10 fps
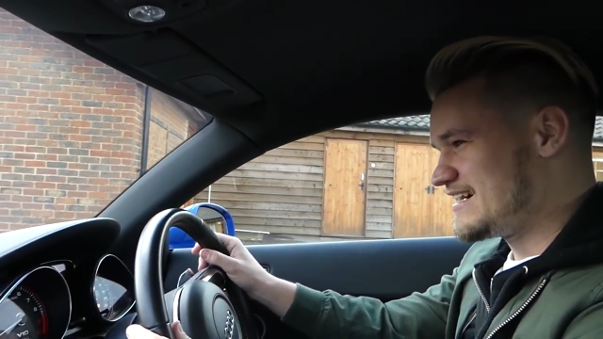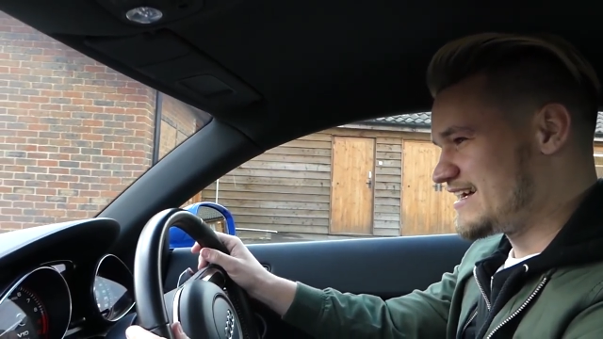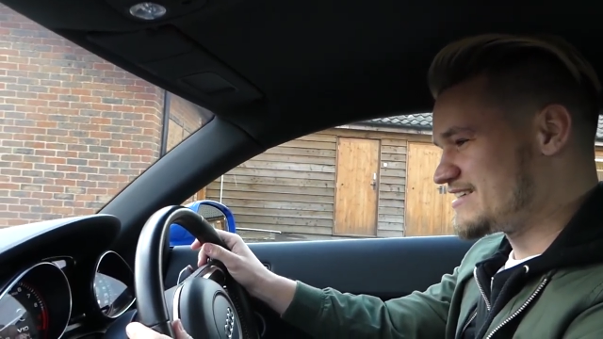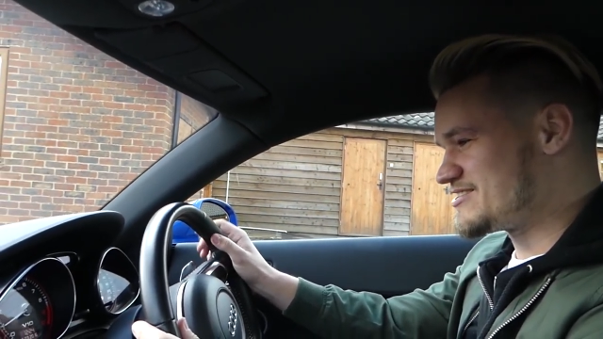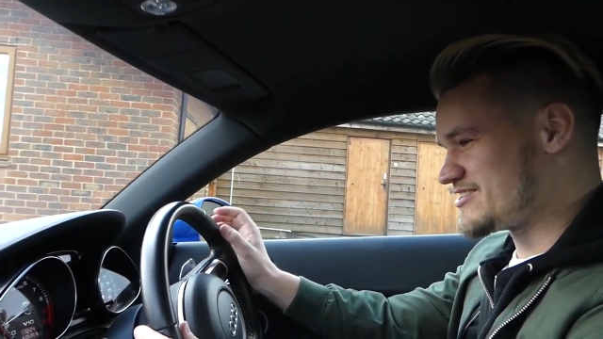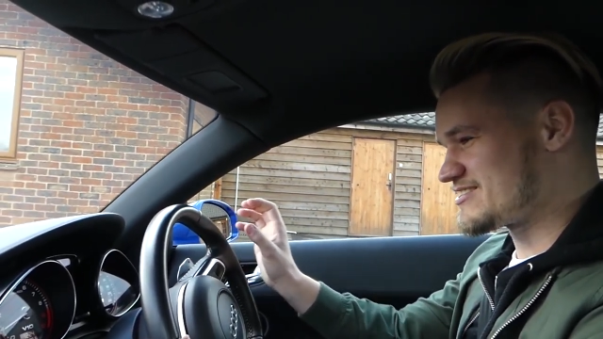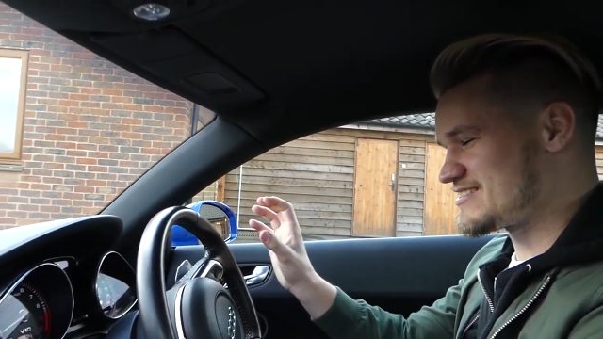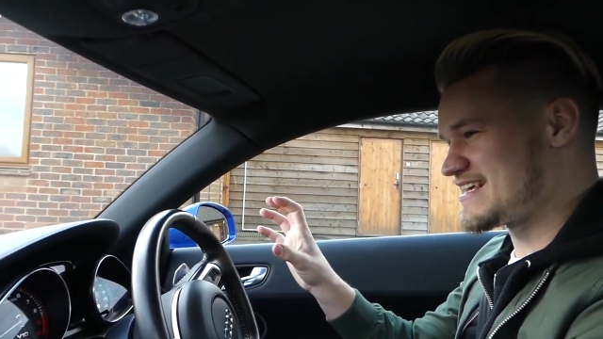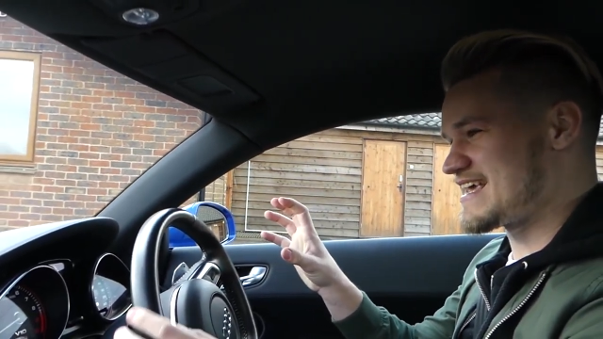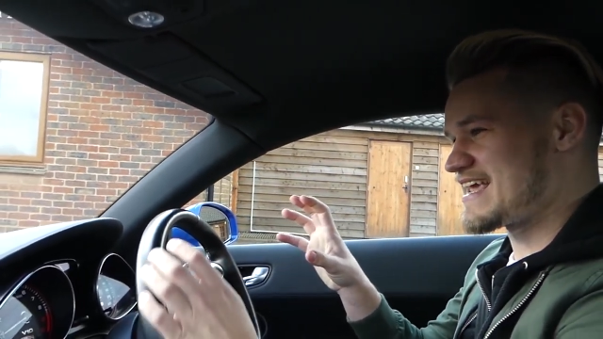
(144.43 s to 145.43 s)
and
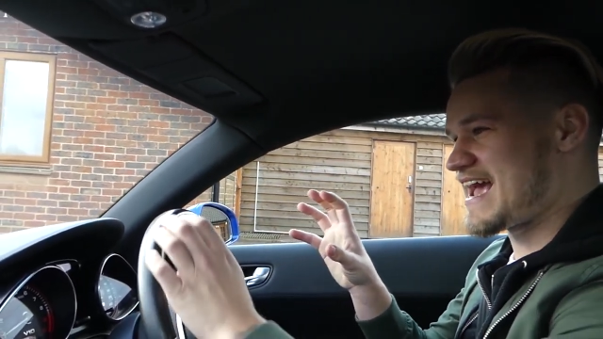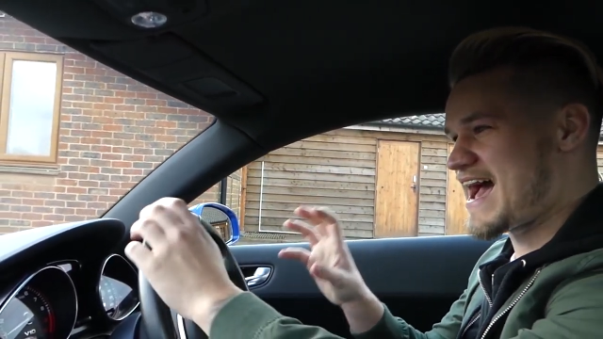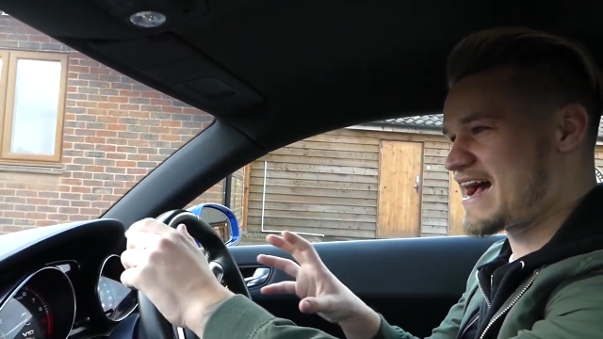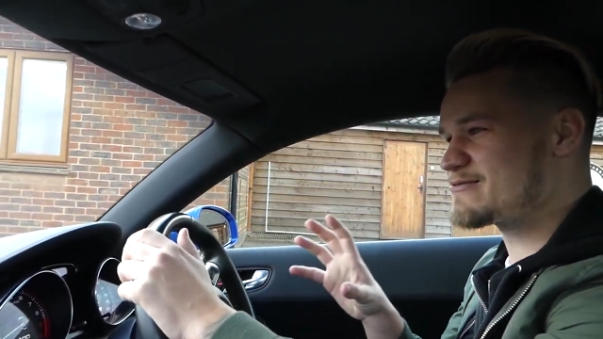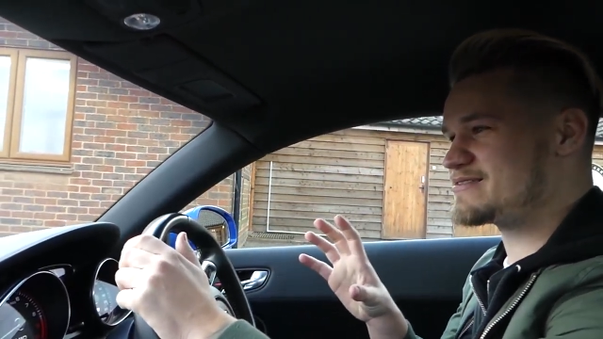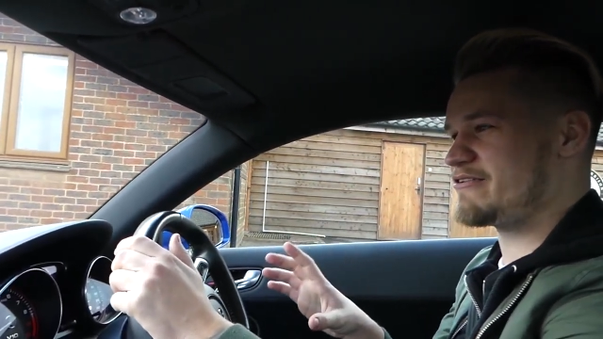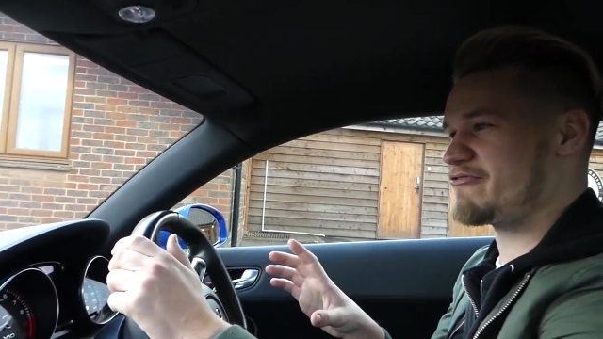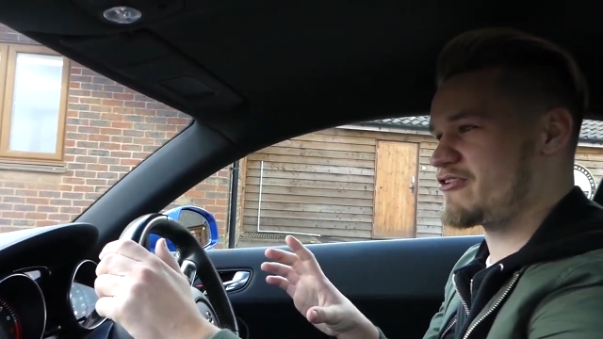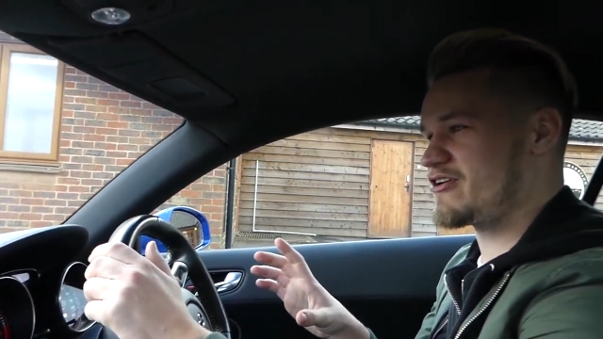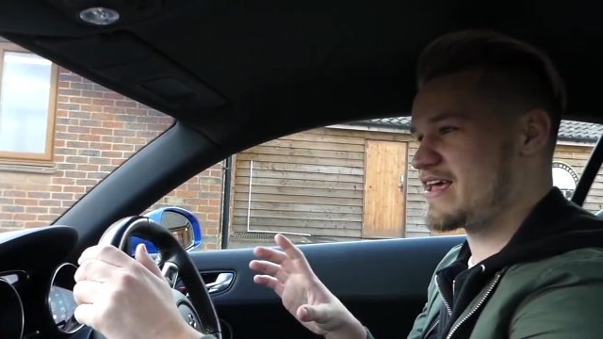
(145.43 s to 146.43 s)
just see how
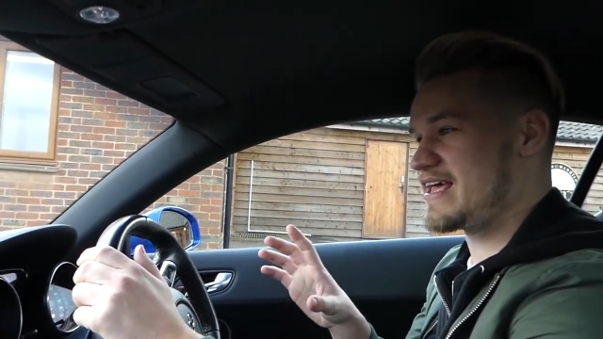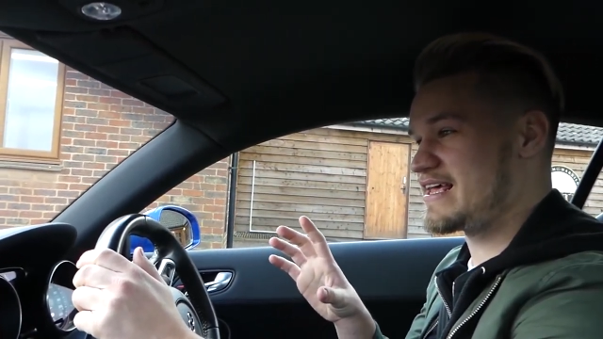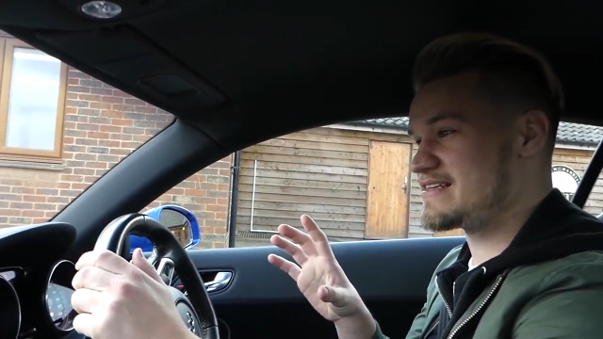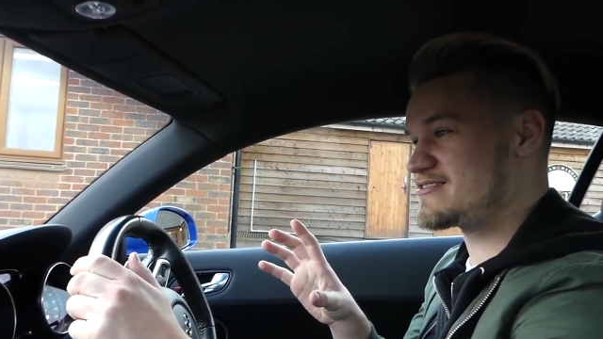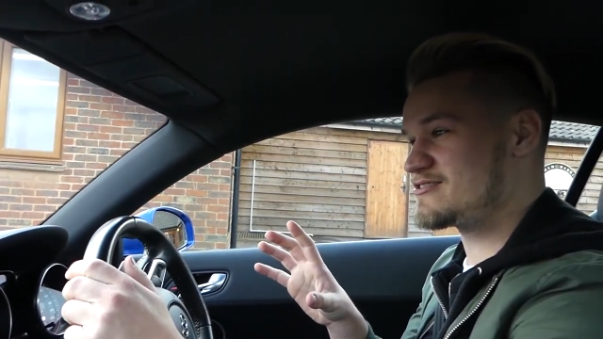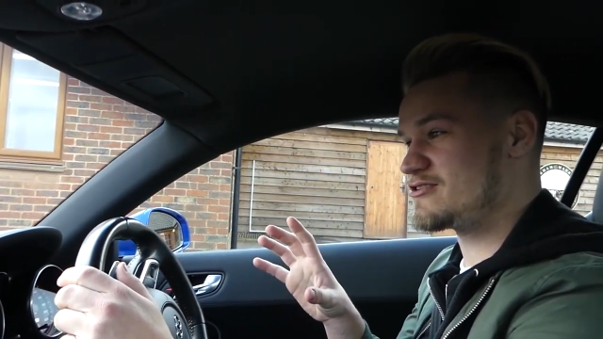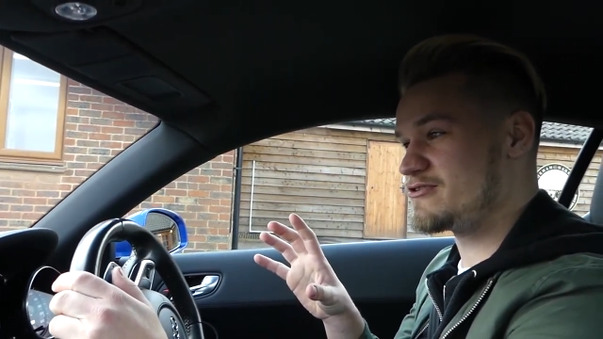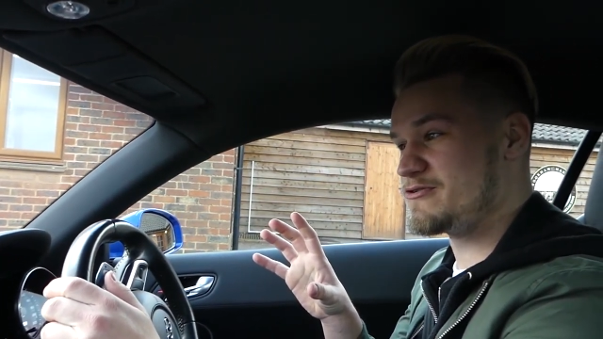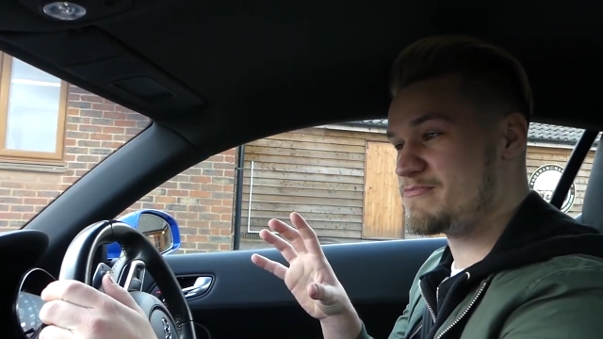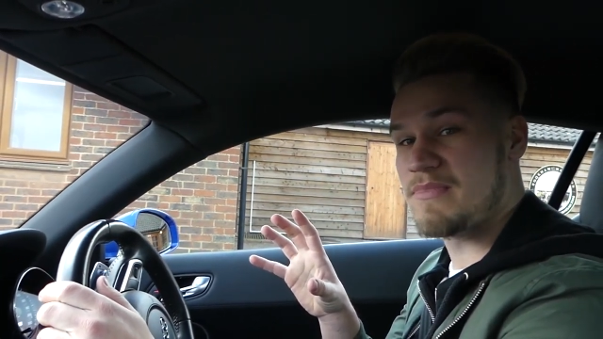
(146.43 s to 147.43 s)
different it is to